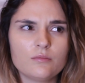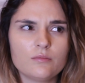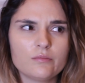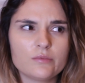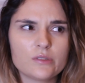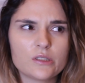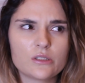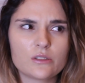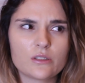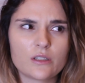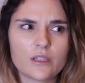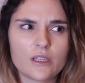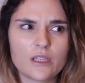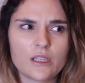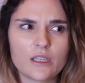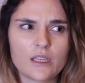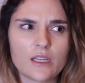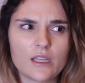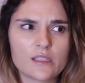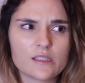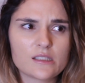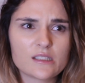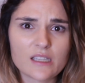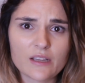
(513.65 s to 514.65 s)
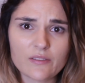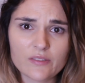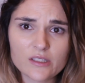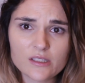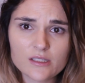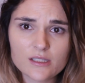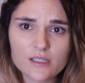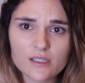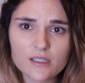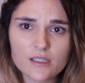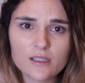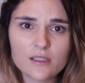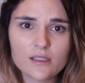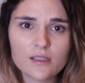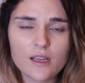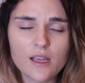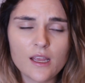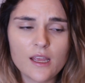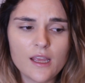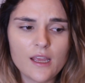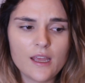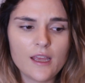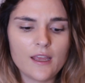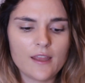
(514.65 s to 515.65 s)
starting at 17,
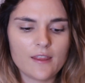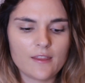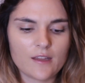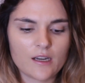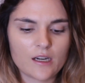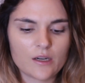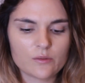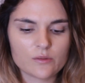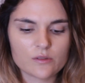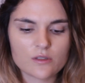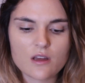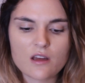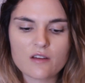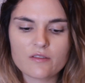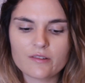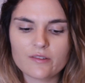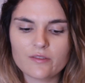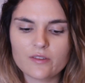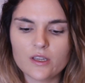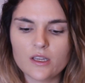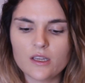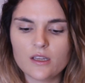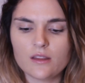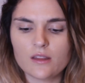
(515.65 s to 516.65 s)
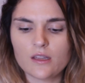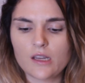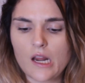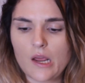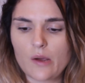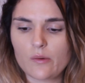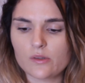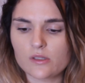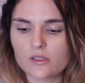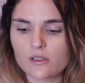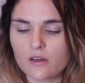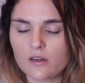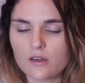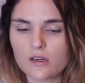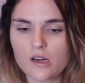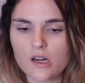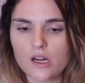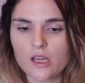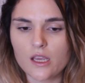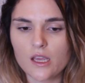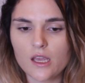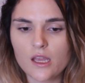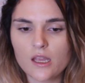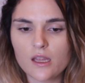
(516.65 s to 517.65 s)
and then I was off of it, and then I was on it
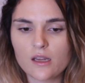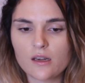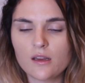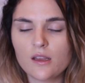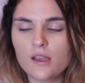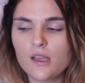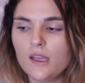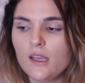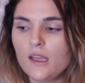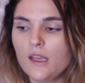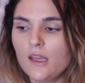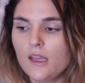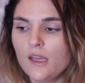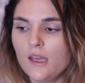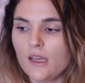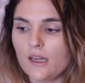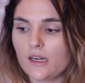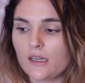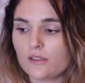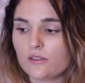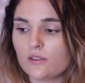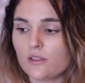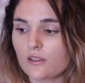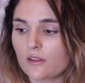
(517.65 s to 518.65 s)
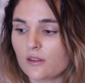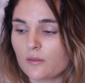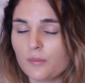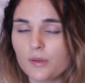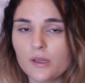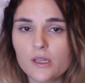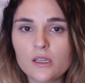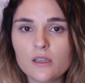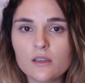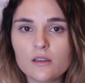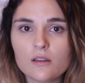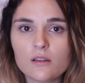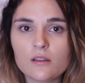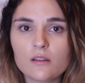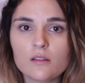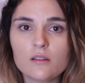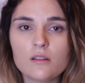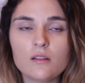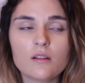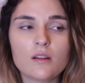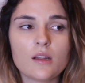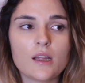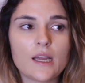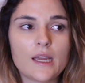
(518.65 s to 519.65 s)
again, and I took the
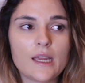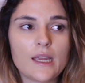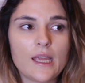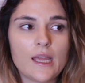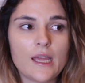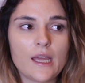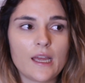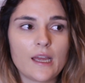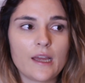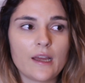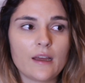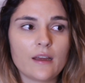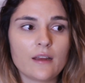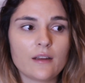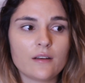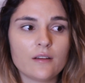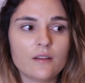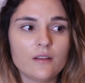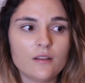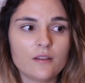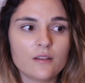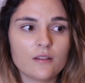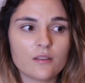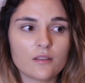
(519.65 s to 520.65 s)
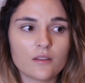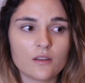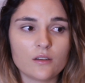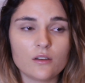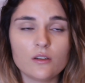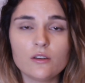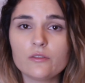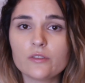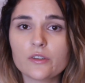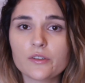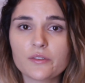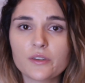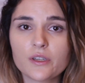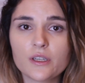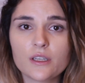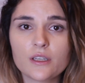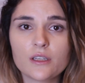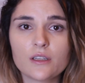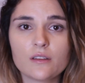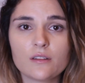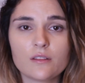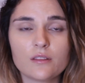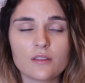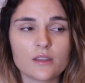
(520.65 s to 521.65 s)
pill. I had the
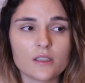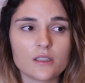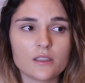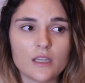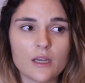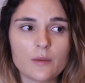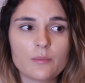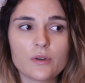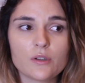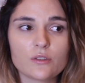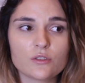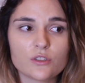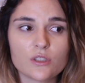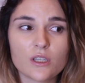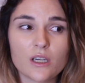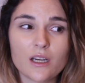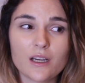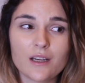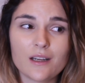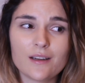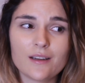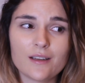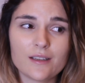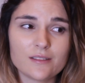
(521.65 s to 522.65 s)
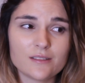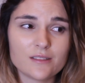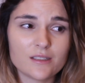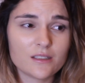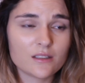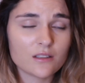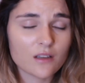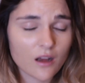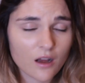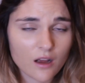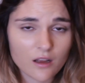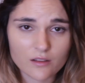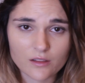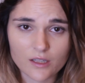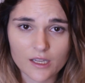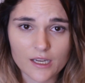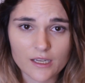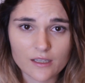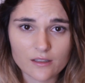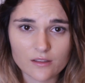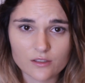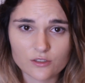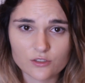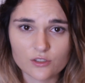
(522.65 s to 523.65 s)
NuvaRing, the Depot shot. I did not
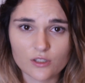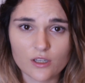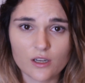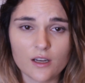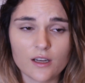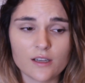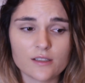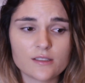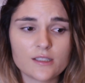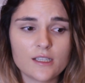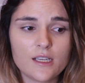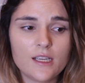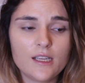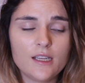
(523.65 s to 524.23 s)
like the shot.